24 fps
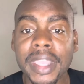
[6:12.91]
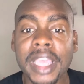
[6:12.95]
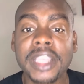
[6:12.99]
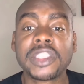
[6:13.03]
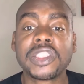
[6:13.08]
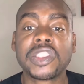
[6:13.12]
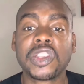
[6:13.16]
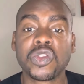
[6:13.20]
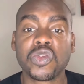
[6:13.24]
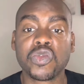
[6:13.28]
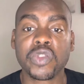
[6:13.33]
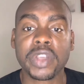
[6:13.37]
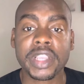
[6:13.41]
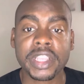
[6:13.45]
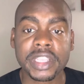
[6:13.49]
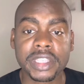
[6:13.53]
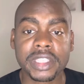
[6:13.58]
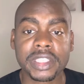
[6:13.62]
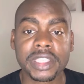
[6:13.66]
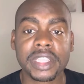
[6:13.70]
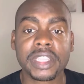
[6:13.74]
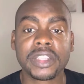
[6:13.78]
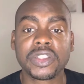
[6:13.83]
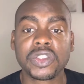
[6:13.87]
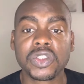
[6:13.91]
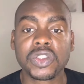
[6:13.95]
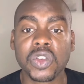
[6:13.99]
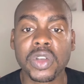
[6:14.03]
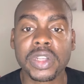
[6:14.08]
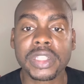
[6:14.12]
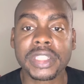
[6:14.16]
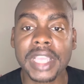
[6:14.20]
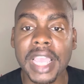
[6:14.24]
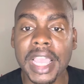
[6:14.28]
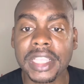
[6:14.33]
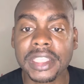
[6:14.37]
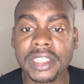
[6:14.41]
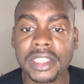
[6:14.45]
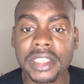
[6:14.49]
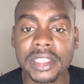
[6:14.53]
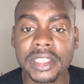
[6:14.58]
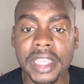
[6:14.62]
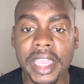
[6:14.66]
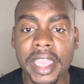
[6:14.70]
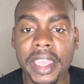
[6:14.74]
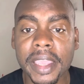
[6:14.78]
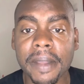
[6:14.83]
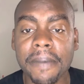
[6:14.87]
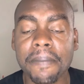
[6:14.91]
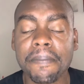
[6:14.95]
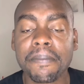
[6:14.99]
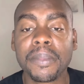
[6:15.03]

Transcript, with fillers: That's the risk the insurance has to take.